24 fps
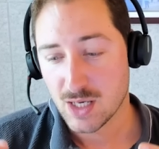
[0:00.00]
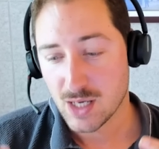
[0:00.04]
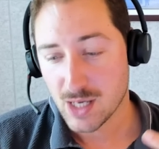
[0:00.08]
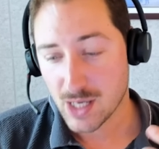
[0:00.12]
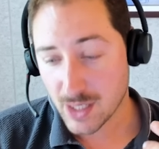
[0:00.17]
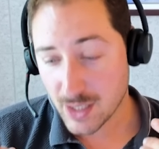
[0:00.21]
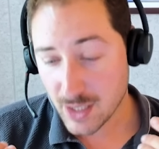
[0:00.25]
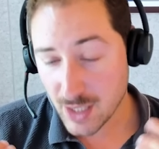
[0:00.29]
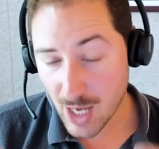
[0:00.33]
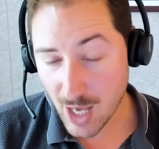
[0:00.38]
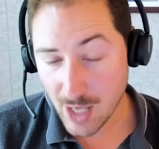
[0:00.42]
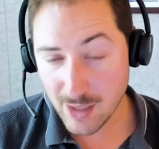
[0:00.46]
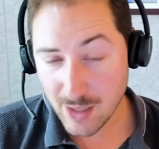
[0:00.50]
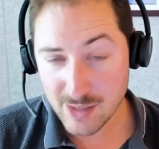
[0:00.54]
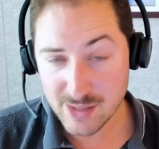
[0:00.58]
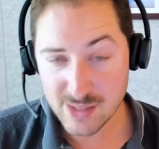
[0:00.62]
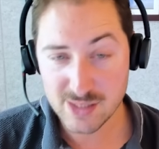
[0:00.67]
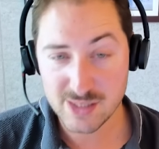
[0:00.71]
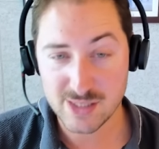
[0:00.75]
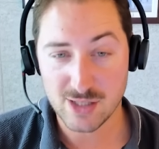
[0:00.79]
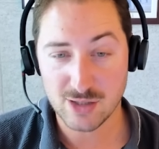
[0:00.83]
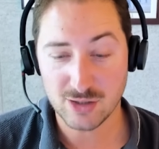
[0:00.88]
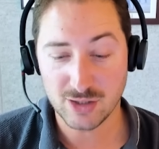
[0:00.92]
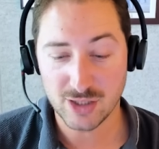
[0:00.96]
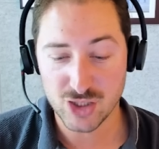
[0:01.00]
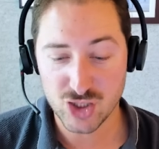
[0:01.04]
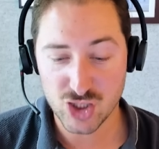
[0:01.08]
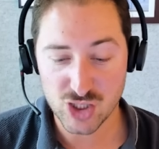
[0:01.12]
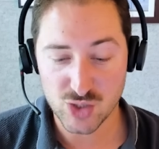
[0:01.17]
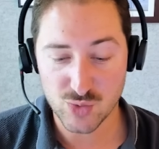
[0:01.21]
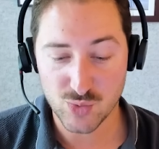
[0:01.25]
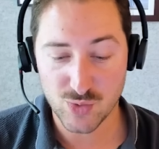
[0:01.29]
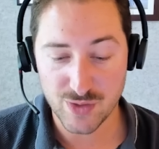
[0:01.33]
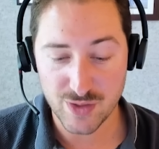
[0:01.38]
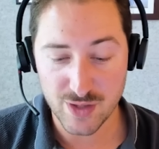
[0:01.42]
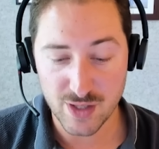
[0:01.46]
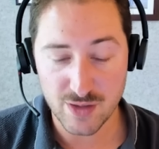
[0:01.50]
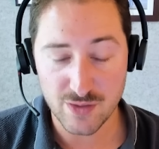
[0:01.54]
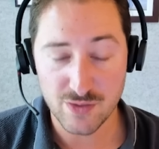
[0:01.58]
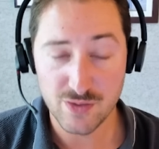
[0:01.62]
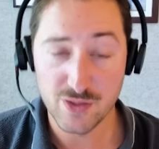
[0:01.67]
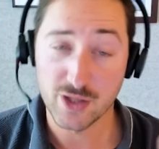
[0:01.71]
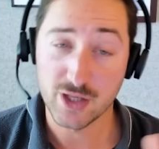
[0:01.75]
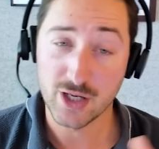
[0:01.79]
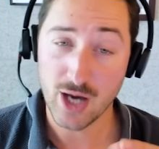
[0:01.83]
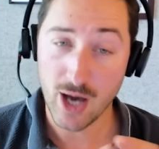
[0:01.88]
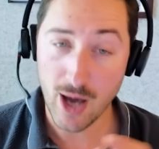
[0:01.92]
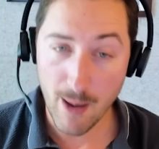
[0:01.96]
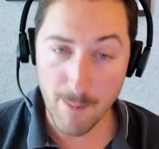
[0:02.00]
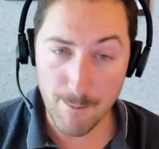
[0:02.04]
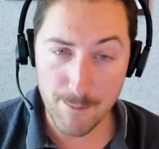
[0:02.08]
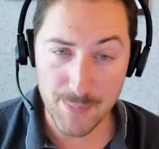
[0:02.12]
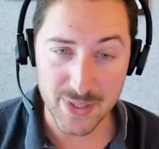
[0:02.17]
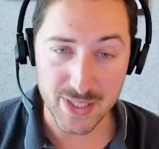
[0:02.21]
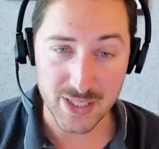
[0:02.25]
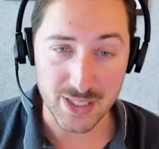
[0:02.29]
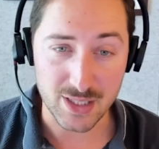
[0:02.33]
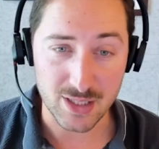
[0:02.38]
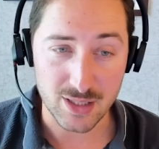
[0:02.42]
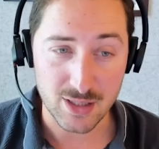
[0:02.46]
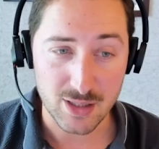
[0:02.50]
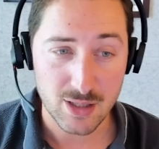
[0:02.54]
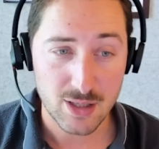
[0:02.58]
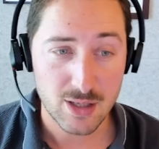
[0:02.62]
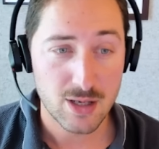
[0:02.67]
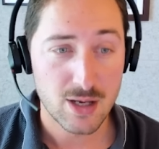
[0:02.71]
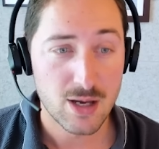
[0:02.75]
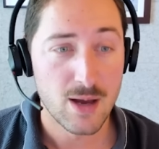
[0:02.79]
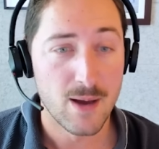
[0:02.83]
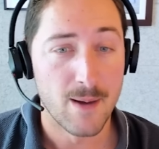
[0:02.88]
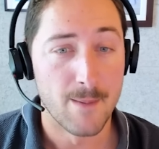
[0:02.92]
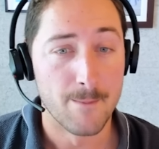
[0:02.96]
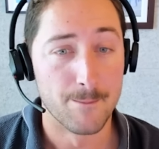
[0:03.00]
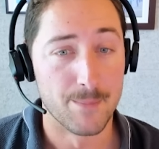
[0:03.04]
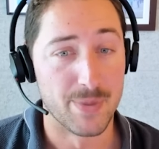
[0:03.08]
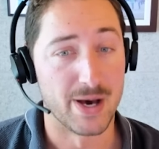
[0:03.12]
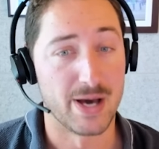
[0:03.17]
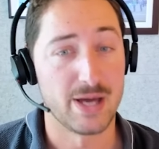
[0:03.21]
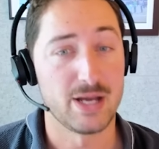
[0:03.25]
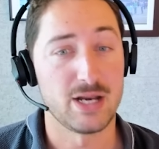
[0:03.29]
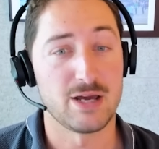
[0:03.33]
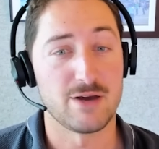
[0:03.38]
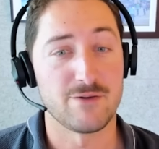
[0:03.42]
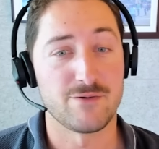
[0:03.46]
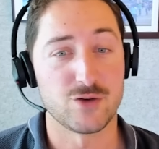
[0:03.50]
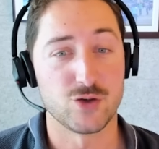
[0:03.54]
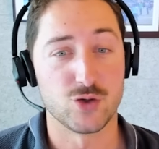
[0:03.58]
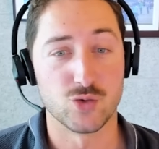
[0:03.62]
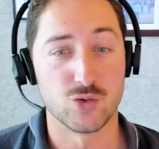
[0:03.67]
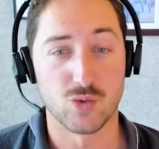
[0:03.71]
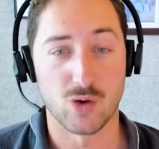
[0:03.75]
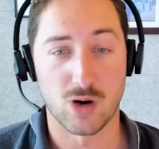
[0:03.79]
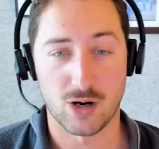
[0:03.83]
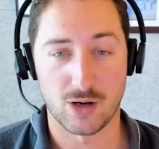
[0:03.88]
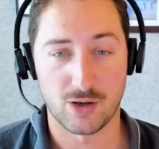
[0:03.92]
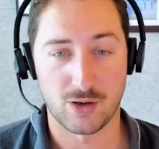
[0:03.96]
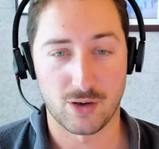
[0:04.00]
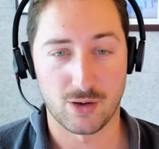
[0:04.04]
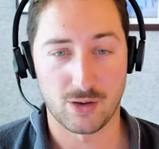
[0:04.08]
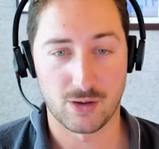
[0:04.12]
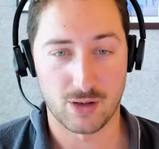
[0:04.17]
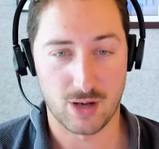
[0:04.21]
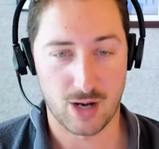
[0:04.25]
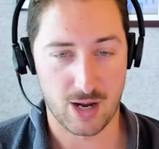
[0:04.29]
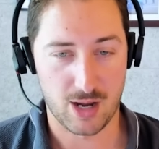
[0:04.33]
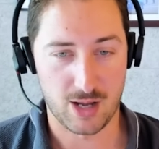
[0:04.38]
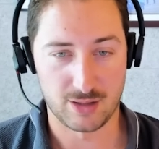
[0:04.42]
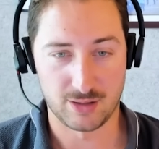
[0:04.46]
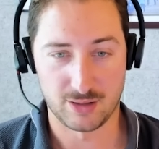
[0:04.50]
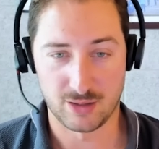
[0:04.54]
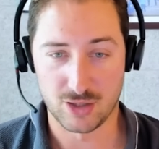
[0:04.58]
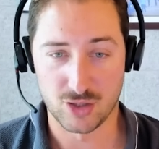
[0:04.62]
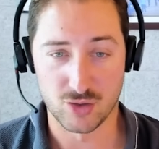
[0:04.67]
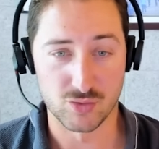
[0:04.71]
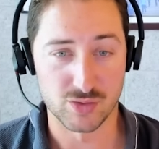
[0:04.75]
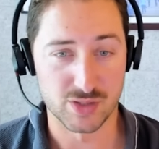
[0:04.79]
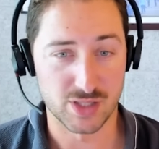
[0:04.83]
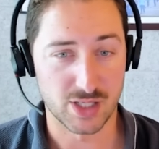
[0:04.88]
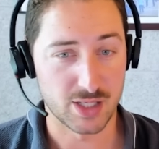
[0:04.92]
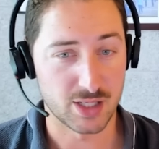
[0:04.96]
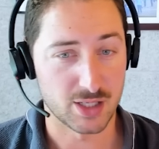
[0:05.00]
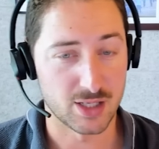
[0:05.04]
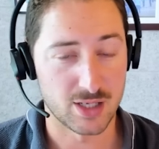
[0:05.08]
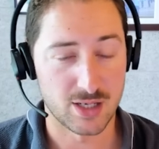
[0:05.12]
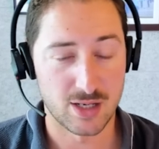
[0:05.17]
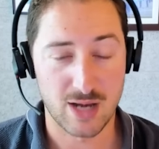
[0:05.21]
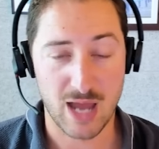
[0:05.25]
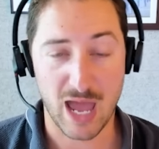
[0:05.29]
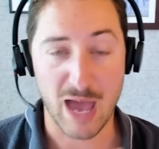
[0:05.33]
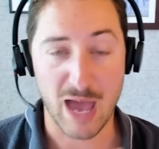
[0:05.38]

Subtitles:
And not necessarily just within the company, but if you are using an